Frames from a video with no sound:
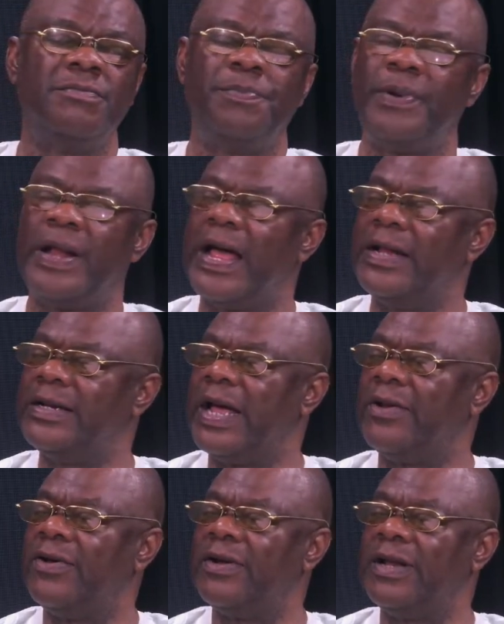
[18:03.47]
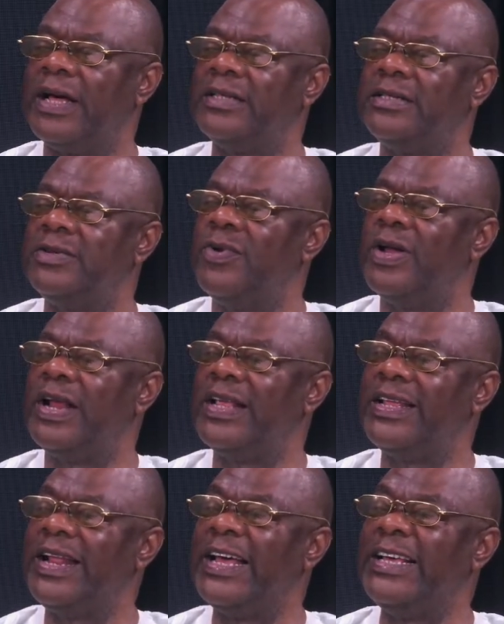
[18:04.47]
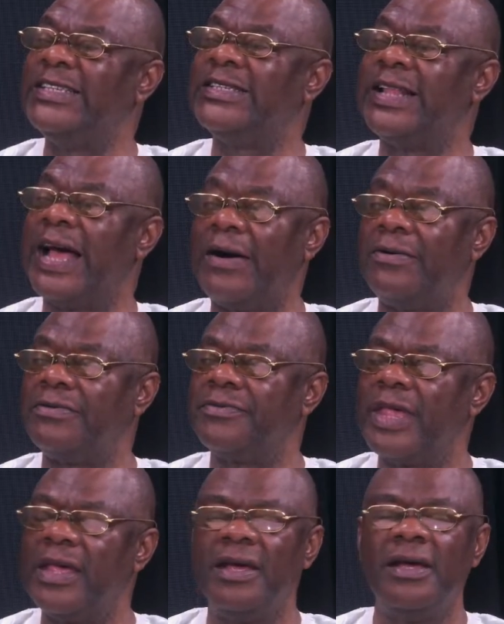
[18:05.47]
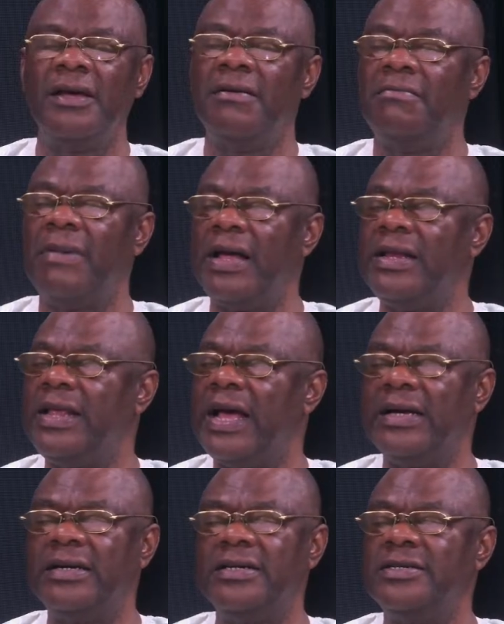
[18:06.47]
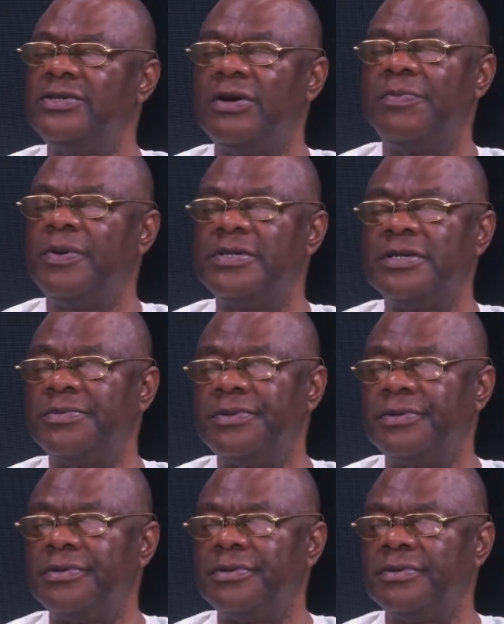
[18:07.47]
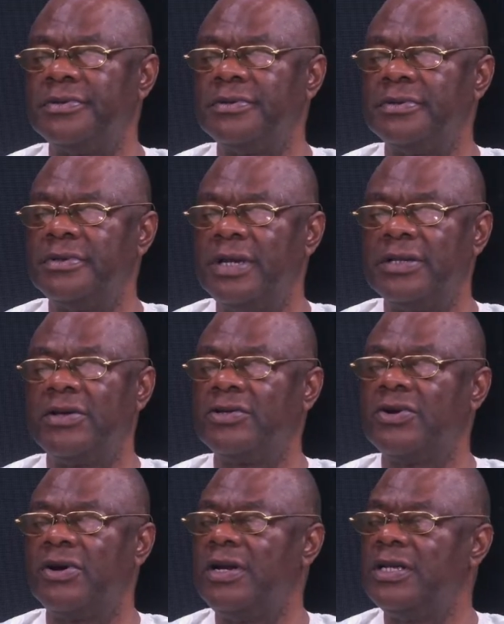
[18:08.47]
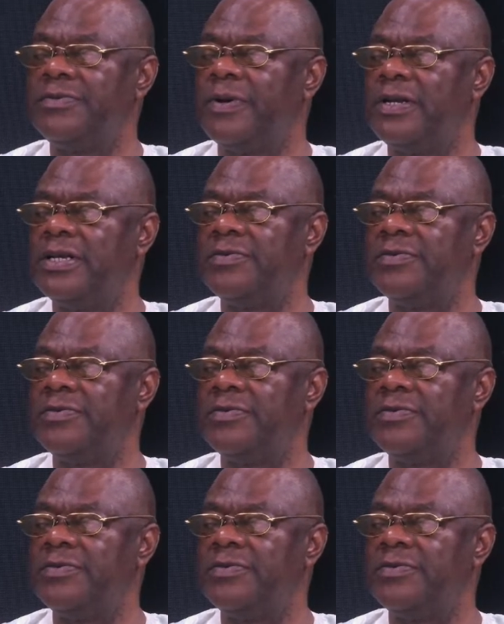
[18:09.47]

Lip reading: planned and all that, the way Nigeria is now, my dear, it's not possible. Let us call it a spade.